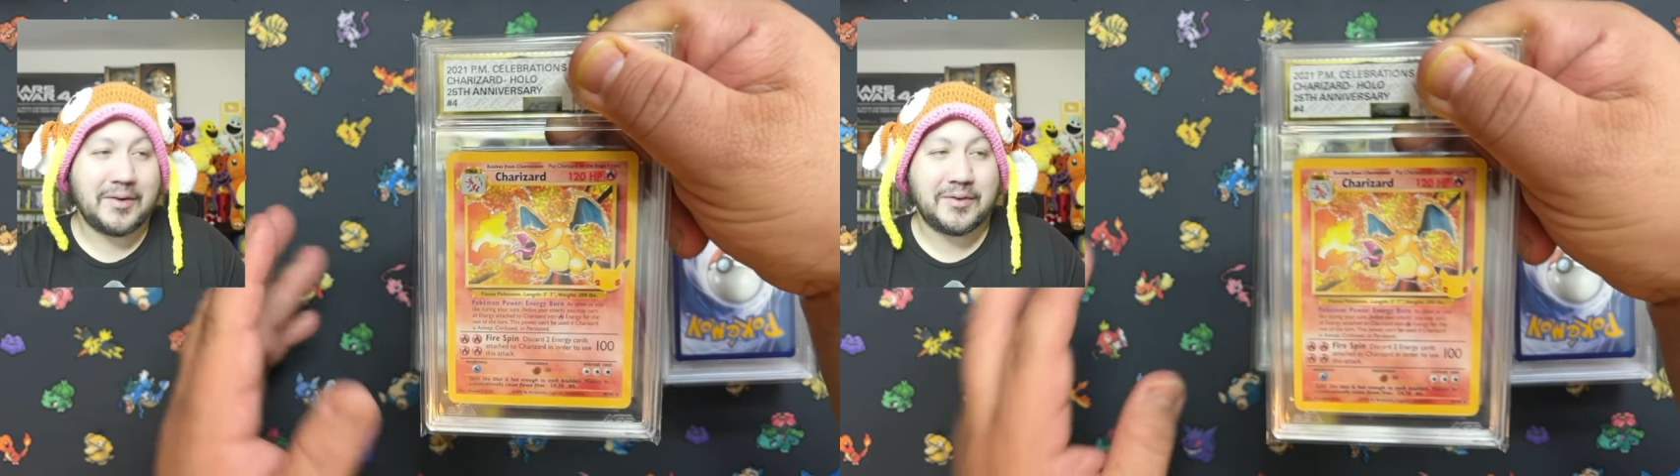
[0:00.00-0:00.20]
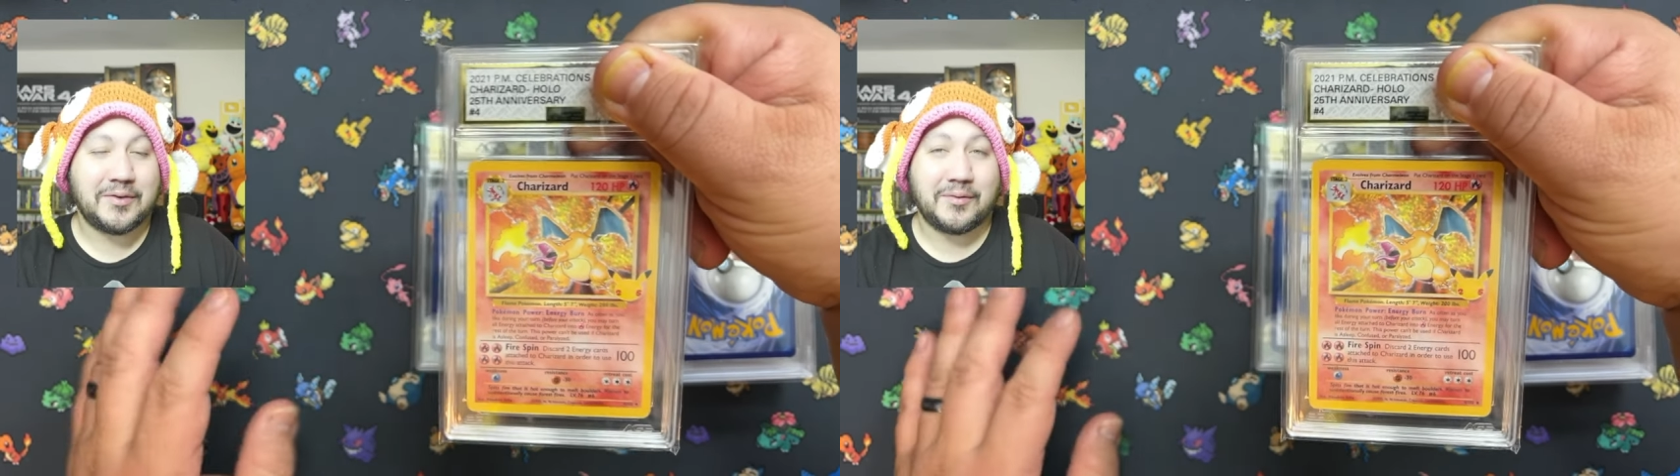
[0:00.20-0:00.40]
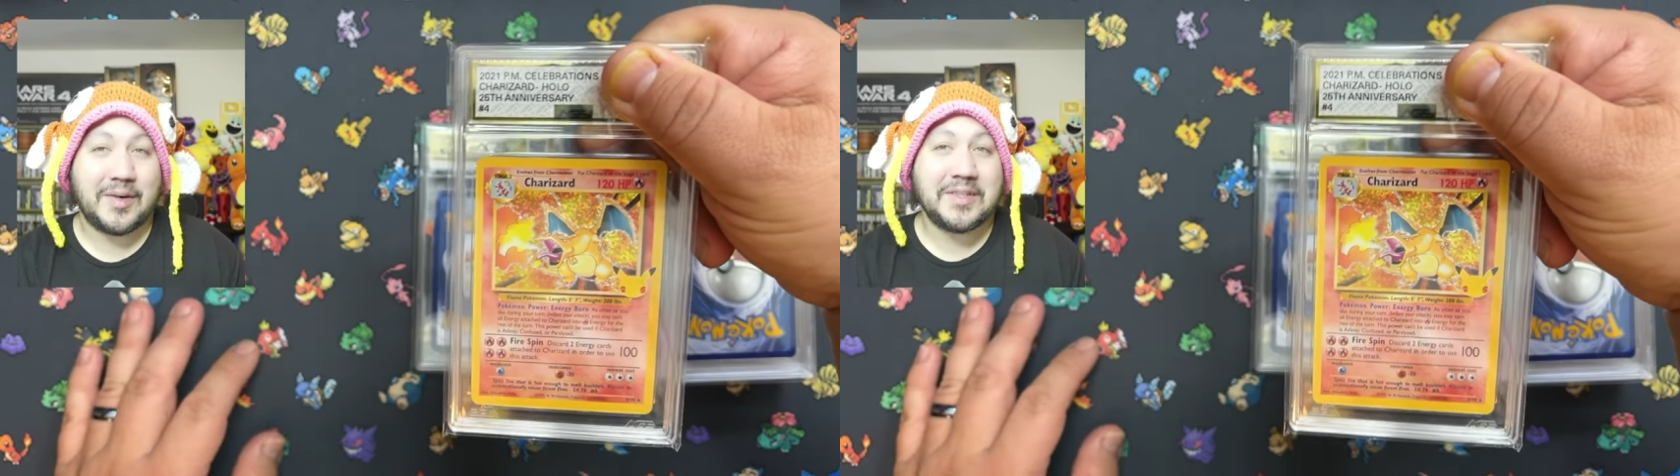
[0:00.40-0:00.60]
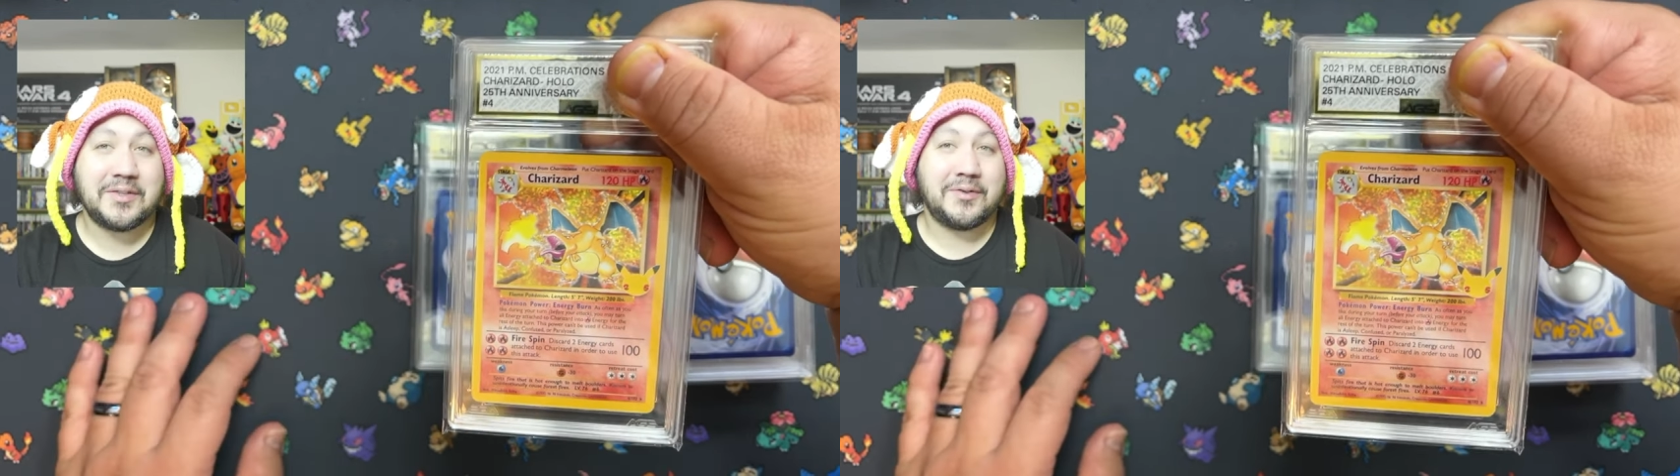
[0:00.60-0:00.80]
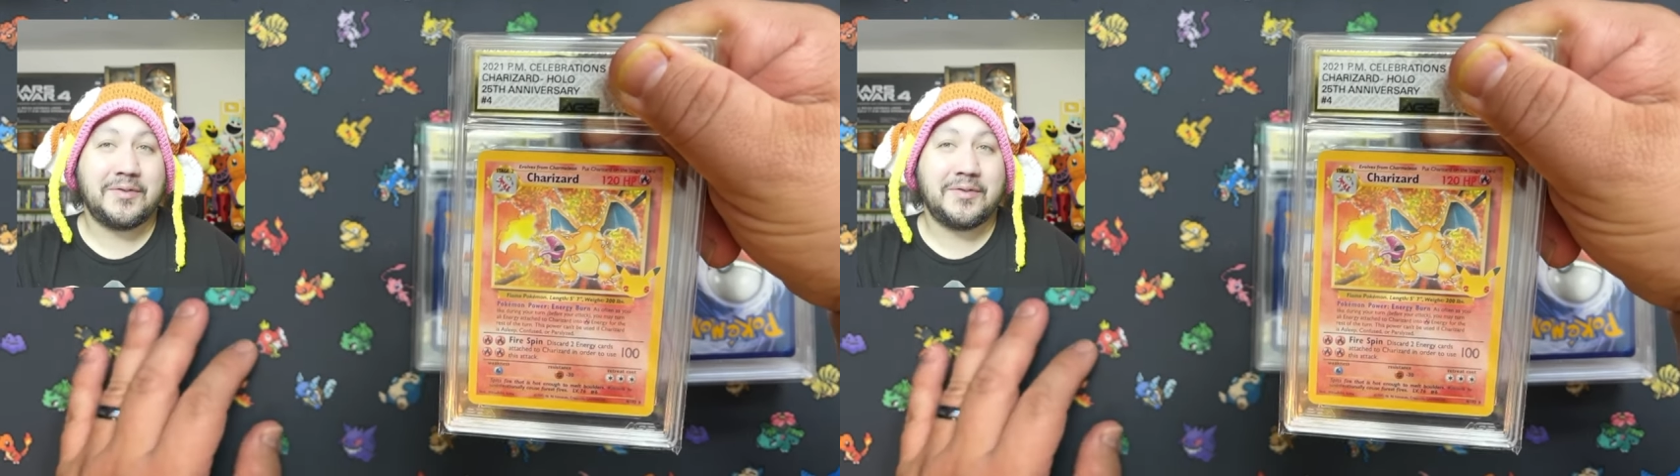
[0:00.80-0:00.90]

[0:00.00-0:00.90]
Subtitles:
to the original,